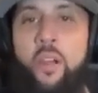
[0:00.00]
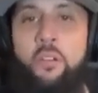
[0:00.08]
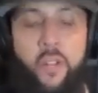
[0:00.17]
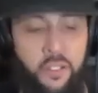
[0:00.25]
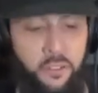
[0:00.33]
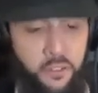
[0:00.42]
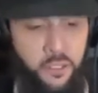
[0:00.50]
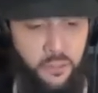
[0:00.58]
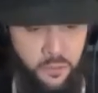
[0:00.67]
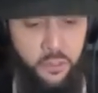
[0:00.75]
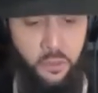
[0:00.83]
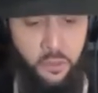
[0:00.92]
It's just
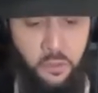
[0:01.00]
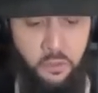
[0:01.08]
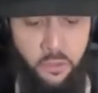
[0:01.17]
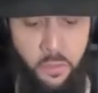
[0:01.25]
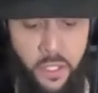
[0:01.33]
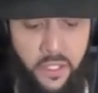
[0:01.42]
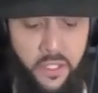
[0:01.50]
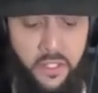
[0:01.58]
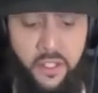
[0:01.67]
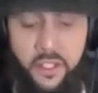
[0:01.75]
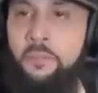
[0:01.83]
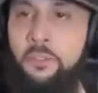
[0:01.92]
nobody can
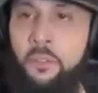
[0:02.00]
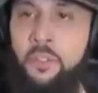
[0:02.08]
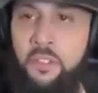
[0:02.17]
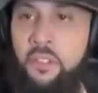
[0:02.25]
influence it.